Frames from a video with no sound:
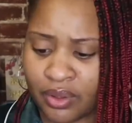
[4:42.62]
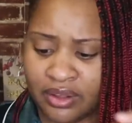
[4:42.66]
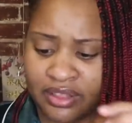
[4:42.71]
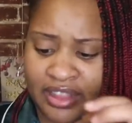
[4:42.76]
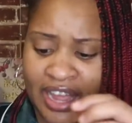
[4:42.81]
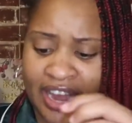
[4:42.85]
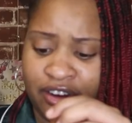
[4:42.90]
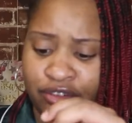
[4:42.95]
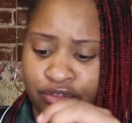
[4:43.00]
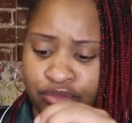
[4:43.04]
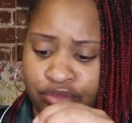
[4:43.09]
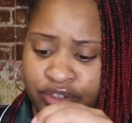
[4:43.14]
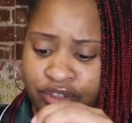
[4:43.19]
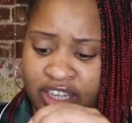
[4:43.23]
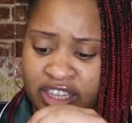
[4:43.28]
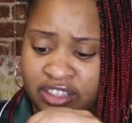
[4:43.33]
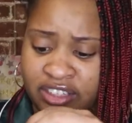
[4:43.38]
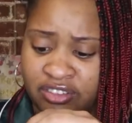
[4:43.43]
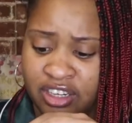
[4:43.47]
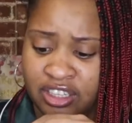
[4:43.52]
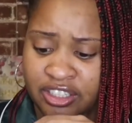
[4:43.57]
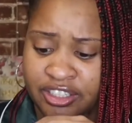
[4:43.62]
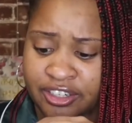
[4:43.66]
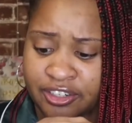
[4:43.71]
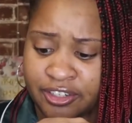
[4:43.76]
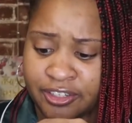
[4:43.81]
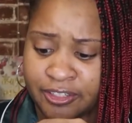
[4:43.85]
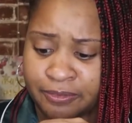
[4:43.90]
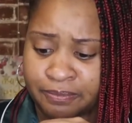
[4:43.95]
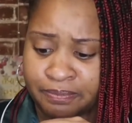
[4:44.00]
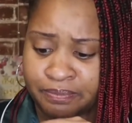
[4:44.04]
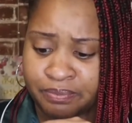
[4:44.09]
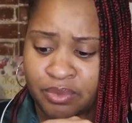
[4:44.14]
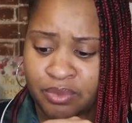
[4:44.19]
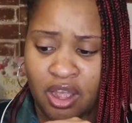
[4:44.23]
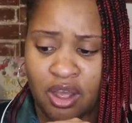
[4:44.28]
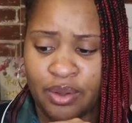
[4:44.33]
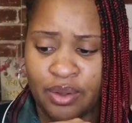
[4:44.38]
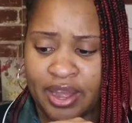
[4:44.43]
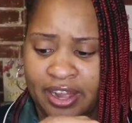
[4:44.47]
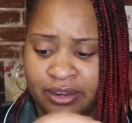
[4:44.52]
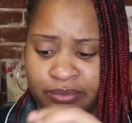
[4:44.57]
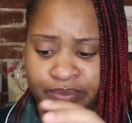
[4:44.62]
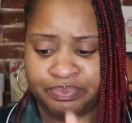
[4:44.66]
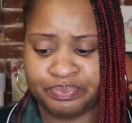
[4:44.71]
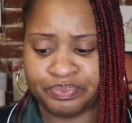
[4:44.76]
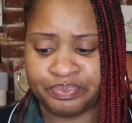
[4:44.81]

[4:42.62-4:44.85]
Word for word: Like, really, really good. Okay.